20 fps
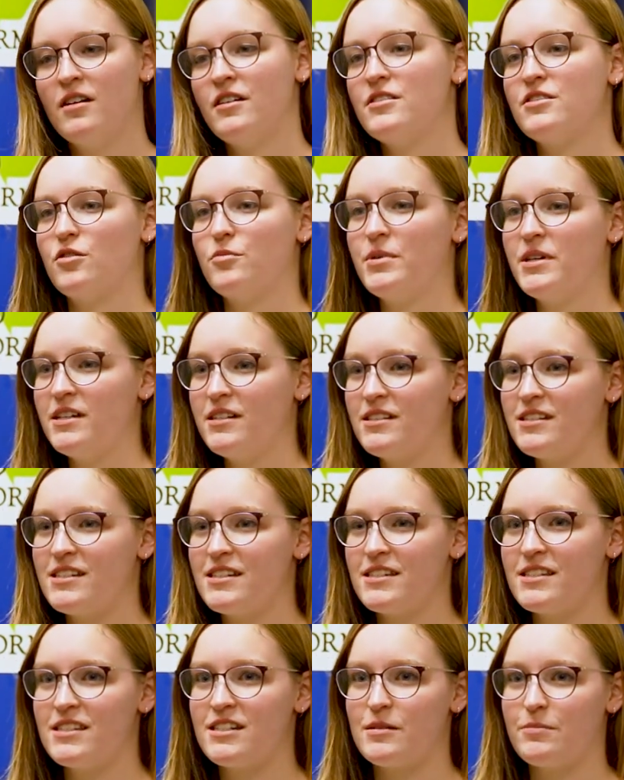So PET
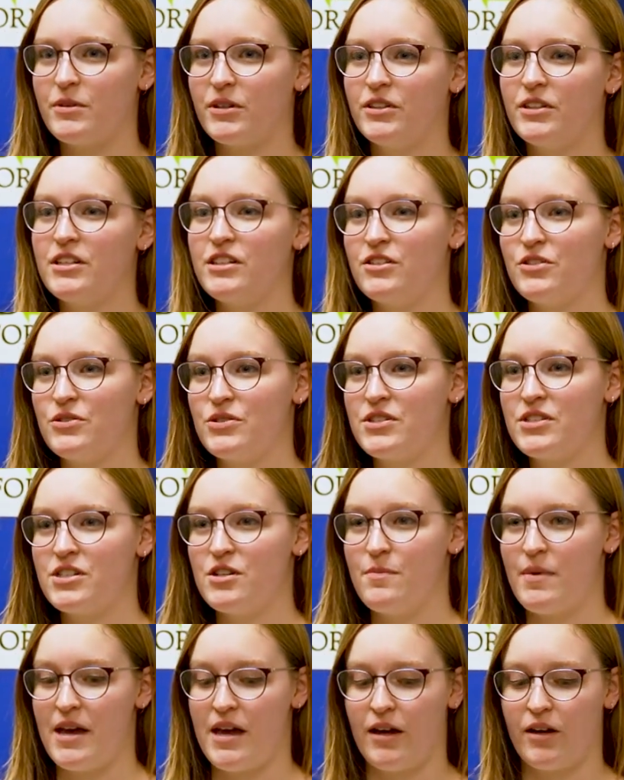is typically used
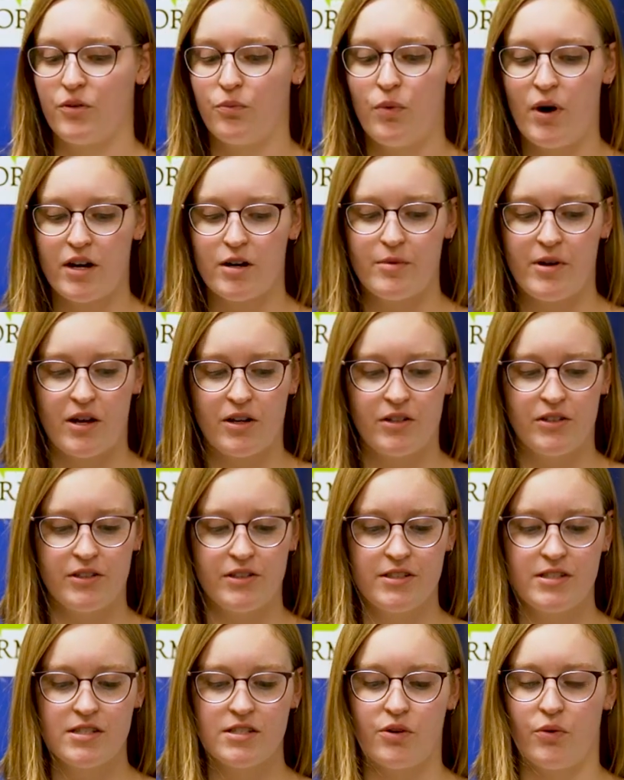to make water
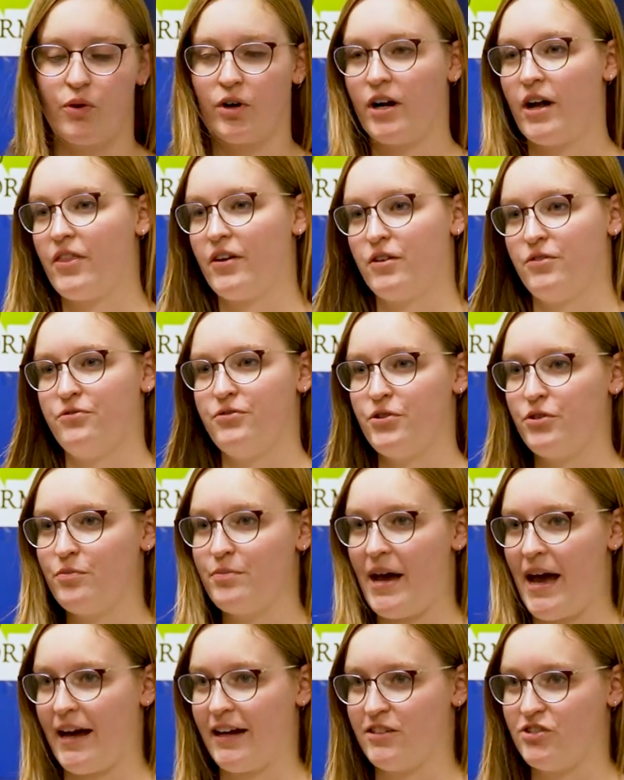bottles or other food
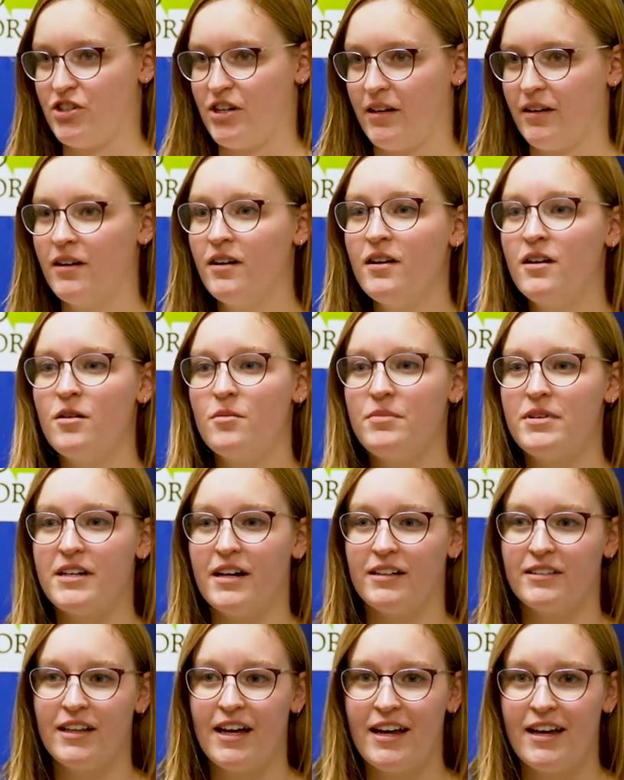packaging.
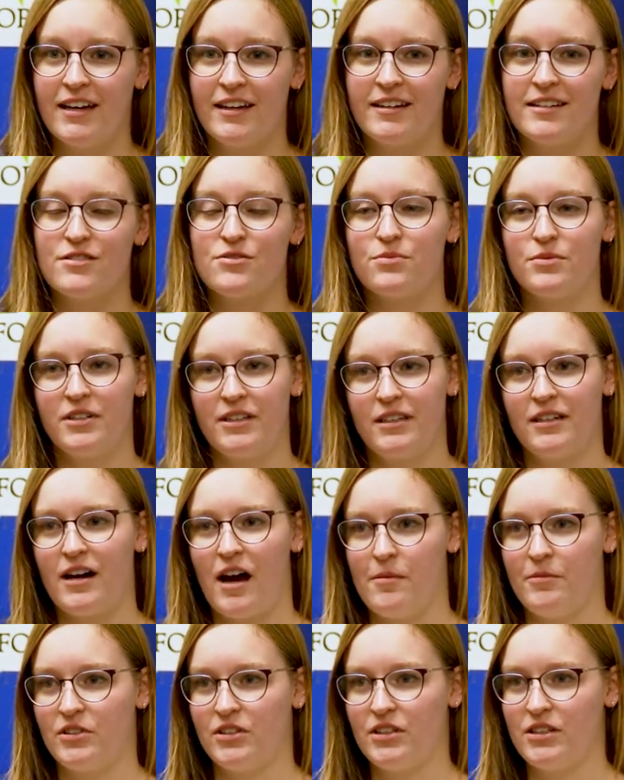PLA is really
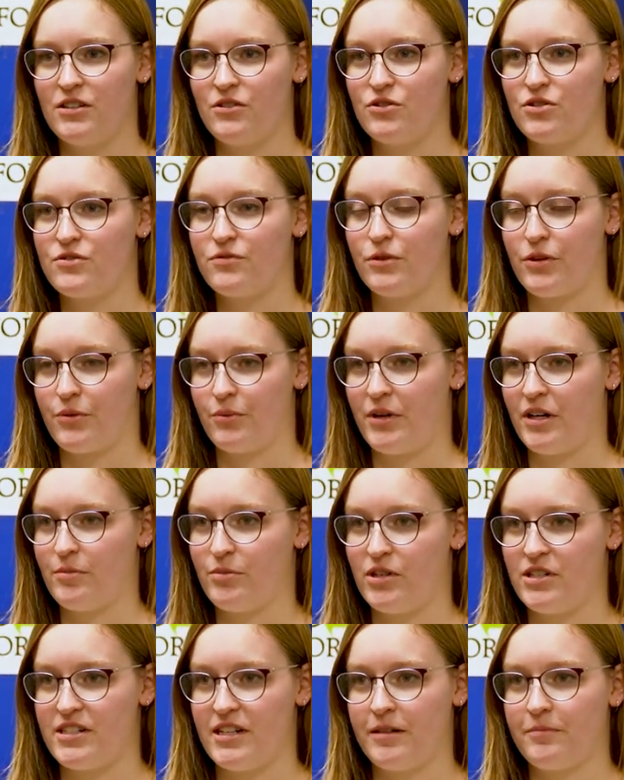commonly used for 3D
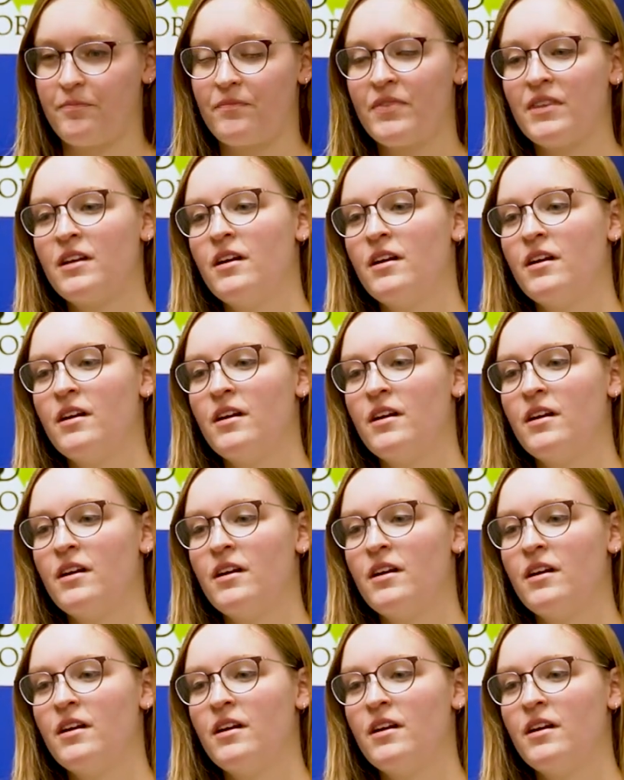printing.